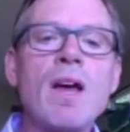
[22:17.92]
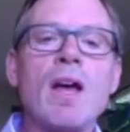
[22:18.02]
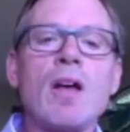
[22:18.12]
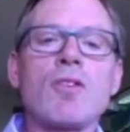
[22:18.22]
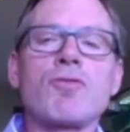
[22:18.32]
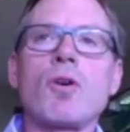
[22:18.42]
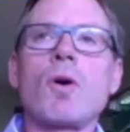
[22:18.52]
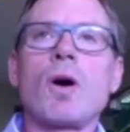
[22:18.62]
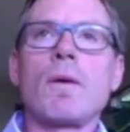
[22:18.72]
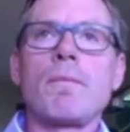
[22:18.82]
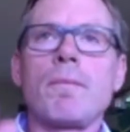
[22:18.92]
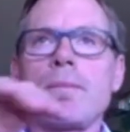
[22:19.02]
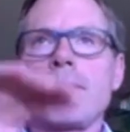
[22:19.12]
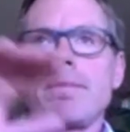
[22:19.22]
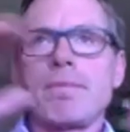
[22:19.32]
So
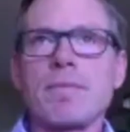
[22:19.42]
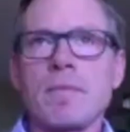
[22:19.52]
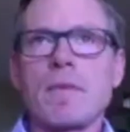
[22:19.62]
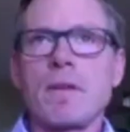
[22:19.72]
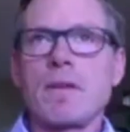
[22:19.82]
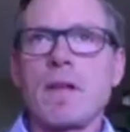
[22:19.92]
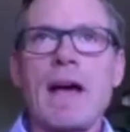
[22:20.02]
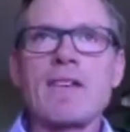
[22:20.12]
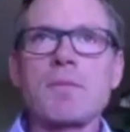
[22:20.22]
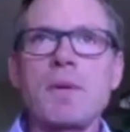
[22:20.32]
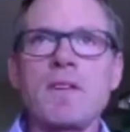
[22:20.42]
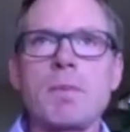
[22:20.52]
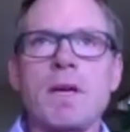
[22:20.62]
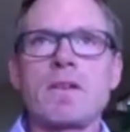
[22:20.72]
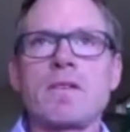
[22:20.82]
the last piece
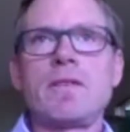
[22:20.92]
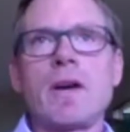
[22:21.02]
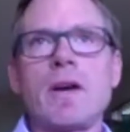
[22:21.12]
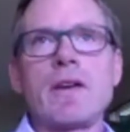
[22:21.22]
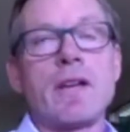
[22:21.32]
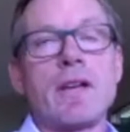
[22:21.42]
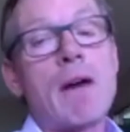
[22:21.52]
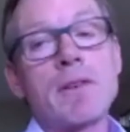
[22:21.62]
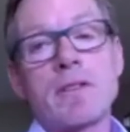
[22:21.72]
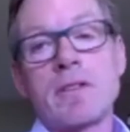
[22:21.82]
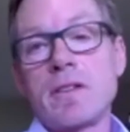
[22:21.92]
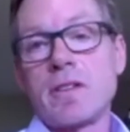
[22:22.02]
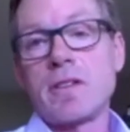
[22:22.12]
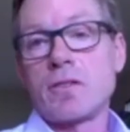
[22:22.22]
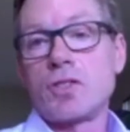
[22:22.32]
about the CVI is that obviously this
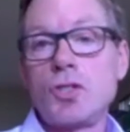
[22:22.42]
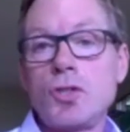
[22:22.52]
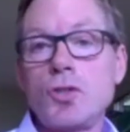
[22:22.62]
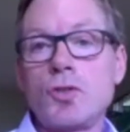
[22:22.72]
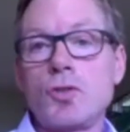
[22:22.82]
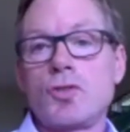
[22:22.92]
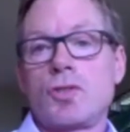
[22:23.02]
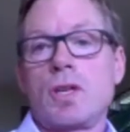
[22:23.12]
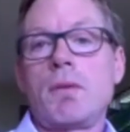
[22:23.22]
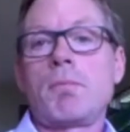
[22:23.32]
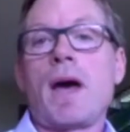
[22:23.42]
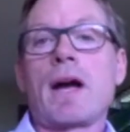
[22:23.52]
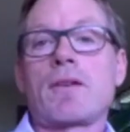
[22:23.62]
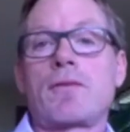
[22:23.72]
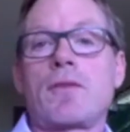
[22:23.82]
has huge
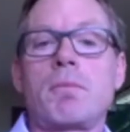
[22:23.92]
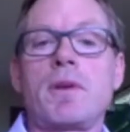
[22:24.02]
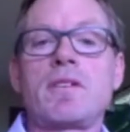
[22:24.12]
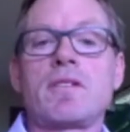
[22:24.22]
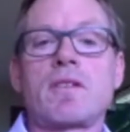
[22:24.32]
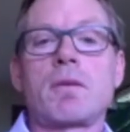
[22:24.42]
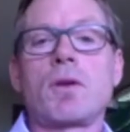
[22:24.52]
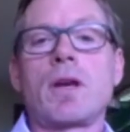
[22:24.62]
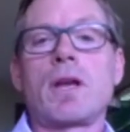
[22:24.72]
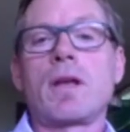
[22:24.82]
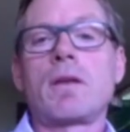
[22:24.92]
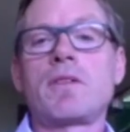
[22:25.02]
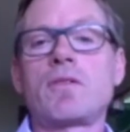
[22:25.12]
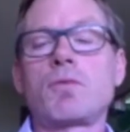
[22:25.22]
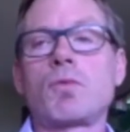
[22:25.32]
impact for the business community and the
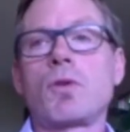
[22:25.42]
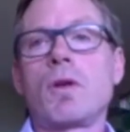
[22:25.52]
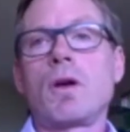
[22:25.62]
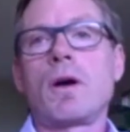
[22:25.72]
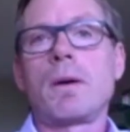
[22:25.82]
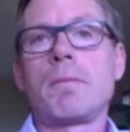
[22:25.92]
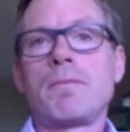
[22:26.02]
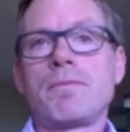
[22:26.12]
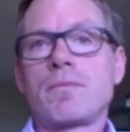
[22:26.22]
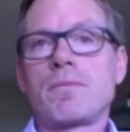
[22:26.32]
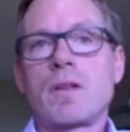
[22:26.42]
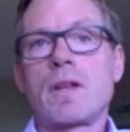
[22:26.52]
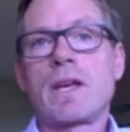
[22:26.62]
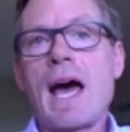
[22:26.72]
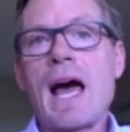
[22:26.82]
business world. The
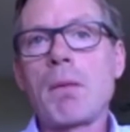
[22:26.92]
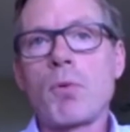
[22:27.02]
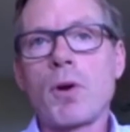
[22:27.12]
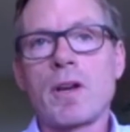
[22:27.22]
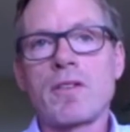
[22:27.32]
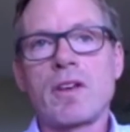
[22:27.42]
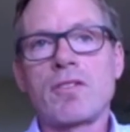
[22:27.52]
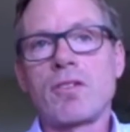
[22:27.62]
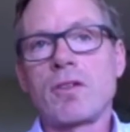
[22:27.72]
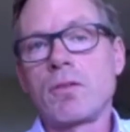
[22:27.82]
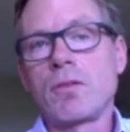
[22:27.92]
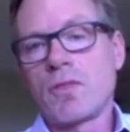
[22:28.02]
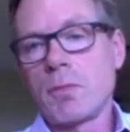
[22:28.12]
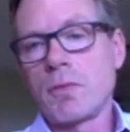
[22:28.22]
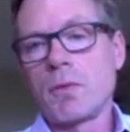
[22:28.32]
Gallup organization,
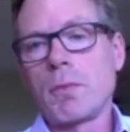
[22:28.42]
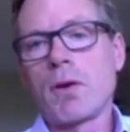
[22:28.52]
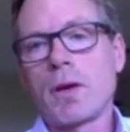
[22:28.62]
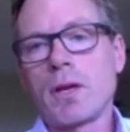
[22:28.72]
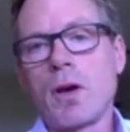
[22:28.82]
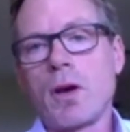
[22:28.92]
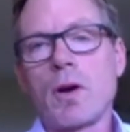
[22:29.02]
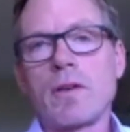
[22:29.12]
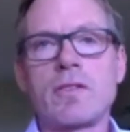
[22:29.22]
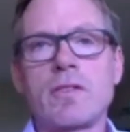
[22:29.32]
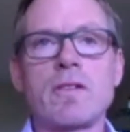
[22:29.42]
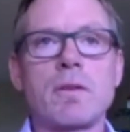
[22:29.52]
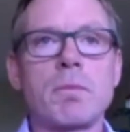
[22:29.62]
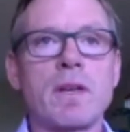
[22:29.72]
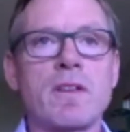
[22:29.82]
some of you may already know, has done
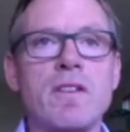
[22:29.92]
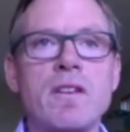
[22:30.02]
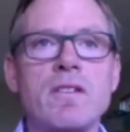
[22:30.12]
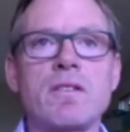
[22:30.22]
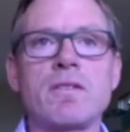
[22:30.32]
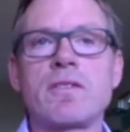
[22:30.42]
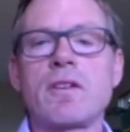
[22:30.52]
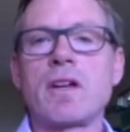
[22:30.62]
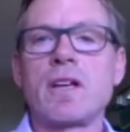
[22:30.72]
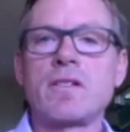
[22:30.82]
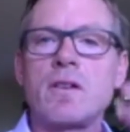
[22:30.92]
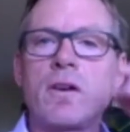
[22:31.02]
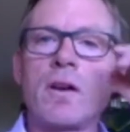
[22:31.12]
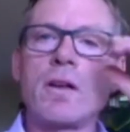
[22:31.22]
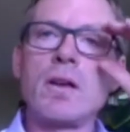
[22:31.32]
some extensive studies
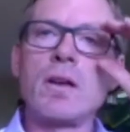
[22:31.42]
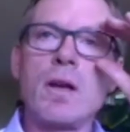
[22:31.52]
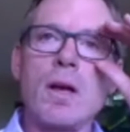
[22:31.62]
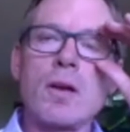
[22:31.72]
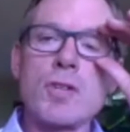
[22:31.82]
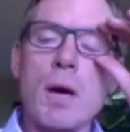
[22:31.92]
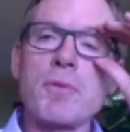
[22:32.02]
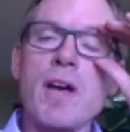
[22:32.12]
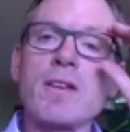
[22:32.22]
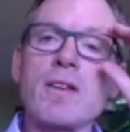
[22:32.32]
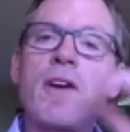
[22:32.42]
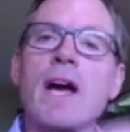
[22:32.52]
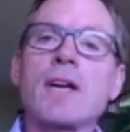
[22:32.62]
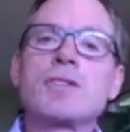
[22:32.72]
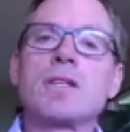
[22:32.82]
on job
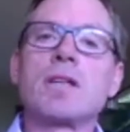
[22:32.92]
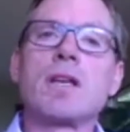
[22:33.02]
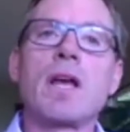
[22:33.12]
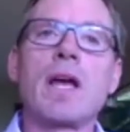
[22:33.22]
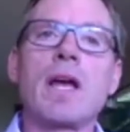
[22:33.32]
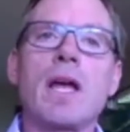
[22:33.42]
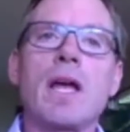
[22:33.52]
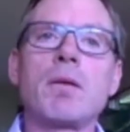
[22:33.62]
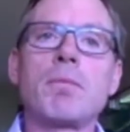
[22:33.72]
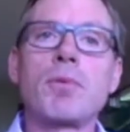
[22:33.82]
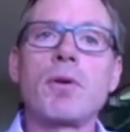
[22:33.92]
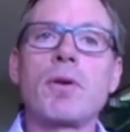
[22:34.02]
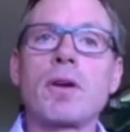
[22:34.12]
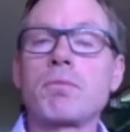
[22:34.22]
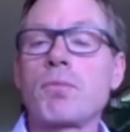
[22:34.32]
satisfaction and
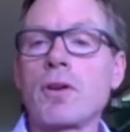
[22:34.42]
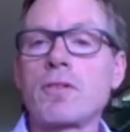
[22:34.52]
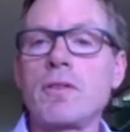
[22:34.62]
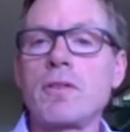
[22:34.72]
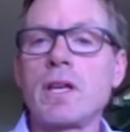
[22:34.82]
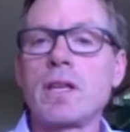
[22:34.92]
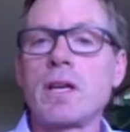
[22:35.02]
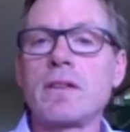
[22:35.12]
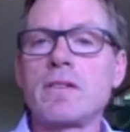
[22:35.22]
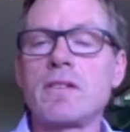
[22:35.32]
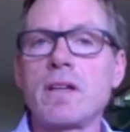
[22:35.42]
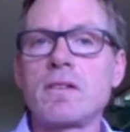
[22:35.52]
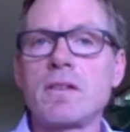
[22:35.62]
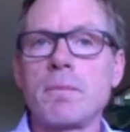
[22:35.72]
productivity in the United States.